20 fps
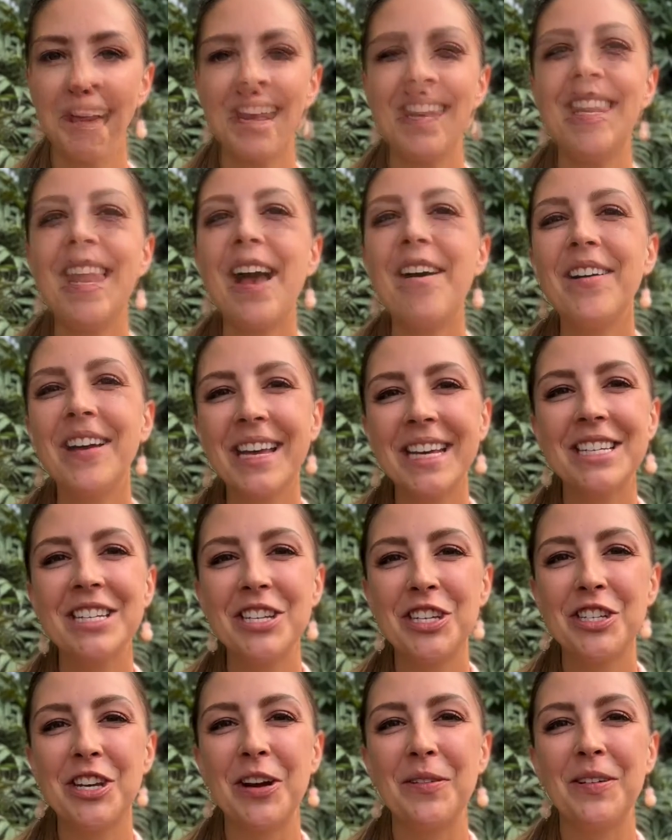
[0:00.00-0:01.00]
Now I get
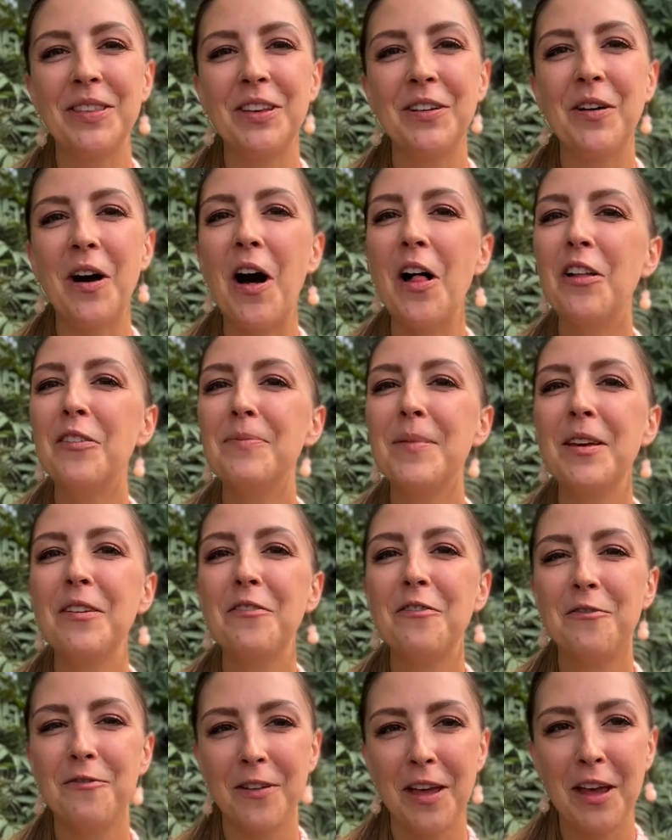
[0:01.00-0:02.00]
to share with you all of my
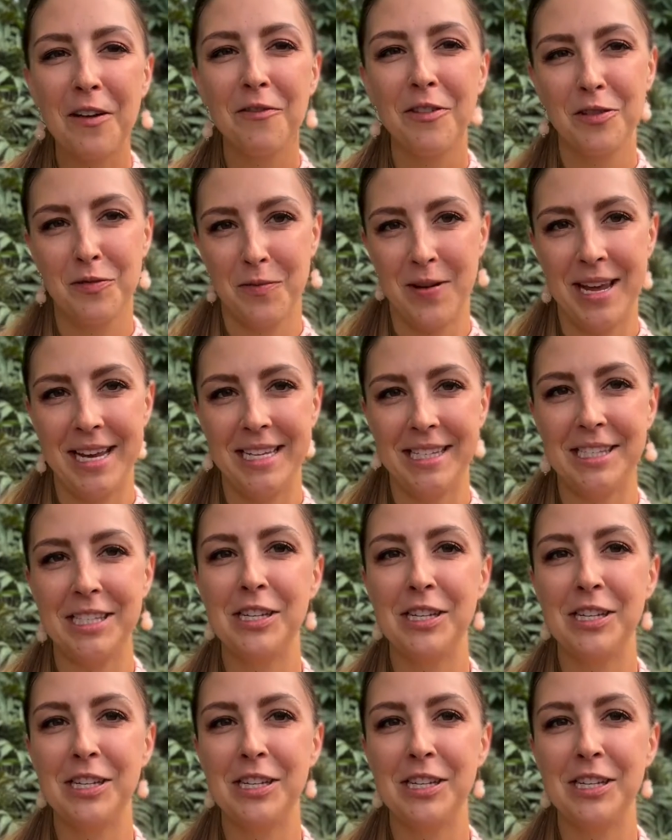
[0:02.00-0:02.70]
favorite ways